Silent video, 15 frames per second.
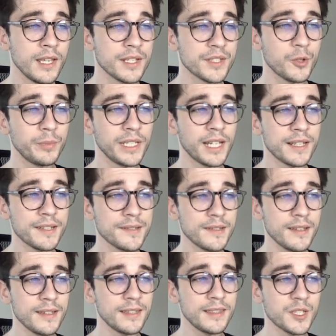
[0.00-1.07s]
So because
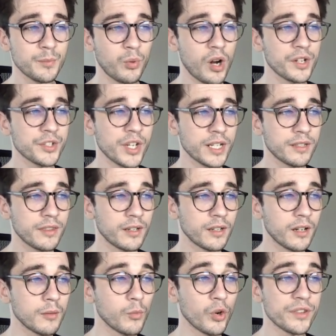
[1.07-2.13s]
in this project, there
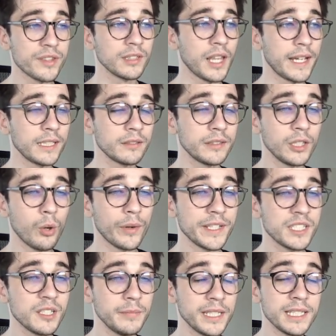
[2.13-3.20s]
are more than likely going
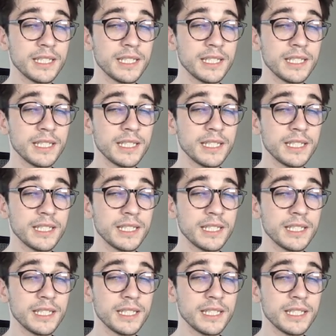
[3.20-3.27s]
to be